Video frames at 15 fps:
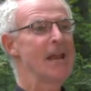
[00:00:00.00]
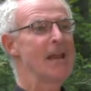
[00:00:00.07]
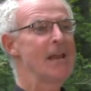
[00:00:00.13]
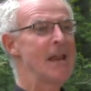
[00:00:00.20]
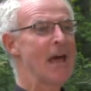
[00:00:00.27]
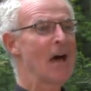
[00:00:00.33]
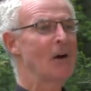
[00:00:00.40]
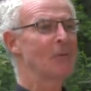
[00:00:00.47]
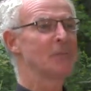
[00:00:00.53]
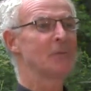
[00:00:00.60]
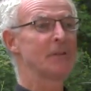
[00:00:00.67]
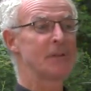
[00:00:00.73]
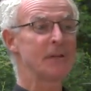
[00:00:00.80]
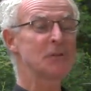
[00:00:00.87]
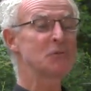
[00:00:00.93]
Now,
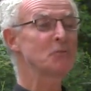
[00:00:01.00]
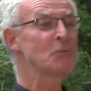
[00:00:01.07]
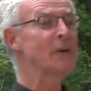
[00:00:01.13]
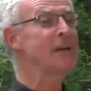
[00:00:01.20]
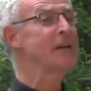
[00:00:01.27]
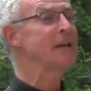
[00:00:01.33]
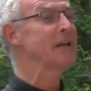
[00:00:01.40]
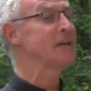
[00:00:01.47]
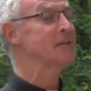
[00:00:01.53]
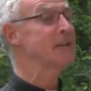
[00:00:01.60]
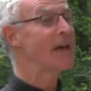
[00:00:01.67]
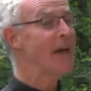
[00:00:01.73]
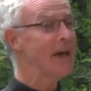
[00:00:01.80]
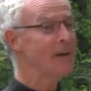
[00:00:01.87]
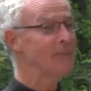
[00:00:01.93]
this reading is
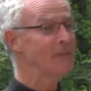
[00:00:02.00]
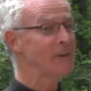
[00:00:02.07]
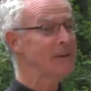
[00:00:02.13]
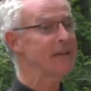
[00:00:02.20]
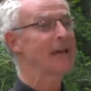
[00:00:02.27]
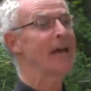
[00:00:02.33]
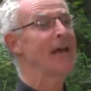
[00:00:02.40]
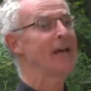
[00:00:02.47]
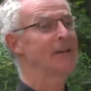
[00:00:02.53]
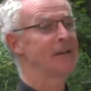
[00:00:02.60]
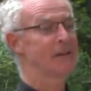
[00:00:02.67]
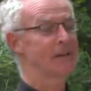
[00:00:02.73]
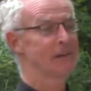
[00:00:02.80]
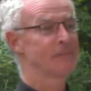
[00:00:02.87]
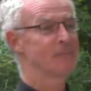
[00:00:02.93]
heavily
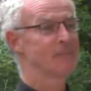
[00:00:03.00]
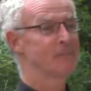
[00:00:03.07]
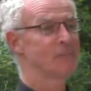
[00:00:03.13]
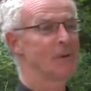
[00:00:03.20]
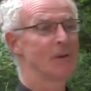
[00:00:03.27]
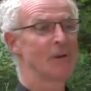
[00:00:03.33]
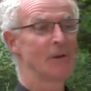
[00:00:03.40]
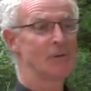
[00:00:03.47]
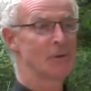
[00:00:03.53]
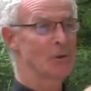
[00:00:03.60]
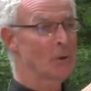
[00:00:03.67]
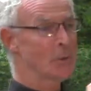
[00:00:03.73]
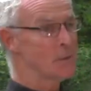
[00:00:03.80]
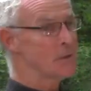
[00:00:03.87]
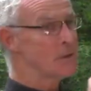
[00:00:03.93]
edited. You're
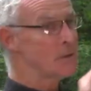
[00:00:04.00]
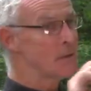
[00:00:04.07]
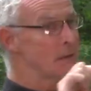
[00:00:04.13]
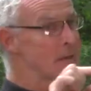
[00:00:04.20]
going to see a